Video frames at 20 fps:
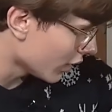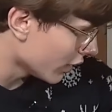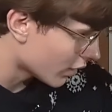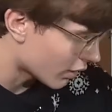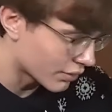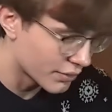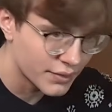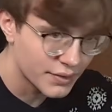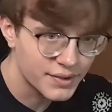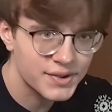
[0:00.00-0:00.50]

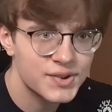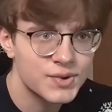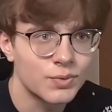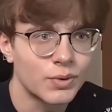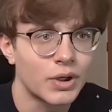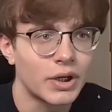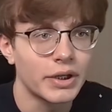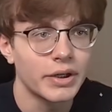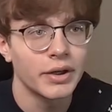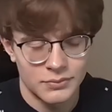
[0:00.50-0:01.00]
on this
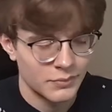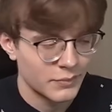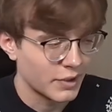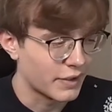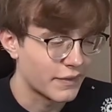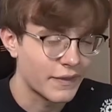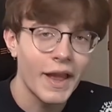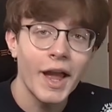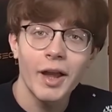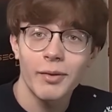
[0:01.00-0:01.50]
one,
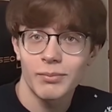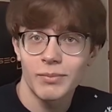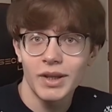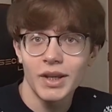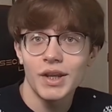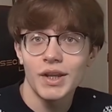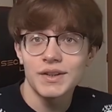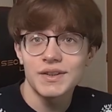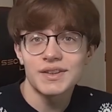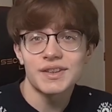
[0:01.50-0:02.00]
and that
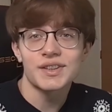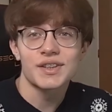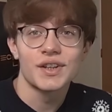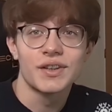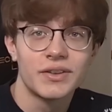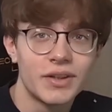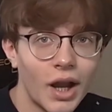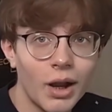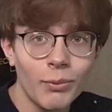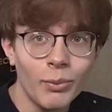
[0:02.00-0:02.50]
means
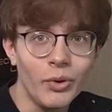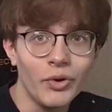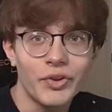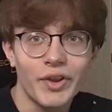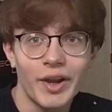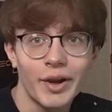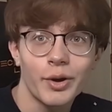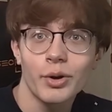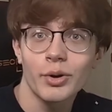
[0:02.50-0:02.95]
double-decker